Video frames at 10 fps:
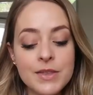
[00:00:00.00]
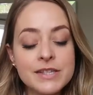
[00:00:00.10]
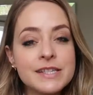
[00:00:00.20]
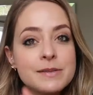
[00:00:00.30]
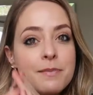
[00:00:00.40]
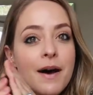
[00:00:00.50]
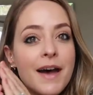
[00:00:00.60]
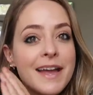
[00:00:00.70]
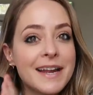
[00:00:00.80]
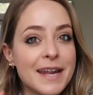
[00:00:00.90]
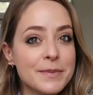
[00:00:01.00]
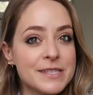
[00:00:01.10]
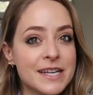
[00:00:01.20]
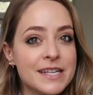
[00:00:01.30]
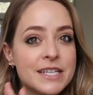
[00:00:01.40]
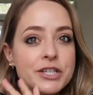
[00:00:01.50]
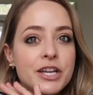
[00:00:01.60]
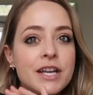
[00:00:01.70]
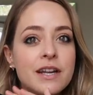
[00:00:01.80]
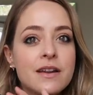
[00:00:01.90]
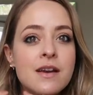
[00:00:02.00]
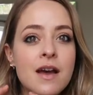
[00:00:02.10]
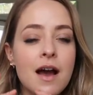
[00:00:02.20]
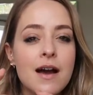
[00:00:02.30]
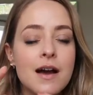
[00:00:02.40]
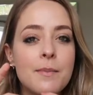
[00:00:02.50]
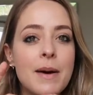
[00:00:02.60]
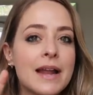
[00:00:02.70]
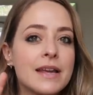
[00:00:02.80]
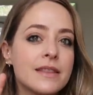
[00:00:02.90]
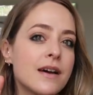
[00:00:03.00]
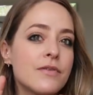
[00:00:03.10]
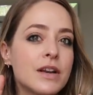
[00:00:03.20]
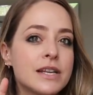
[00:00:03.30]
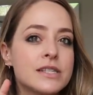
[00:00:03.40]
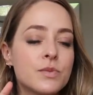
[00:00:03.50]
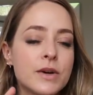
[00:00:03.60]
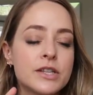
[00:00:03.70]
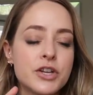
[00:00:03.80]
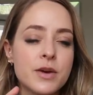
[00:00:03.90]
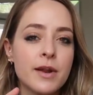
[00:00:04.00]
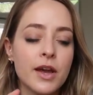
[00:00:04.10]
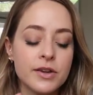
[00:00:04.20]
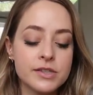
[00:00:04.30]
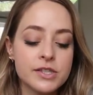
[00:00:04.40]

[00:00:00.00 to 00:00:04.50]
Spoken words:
this is my limited edition palette that I've released with Jo Malone.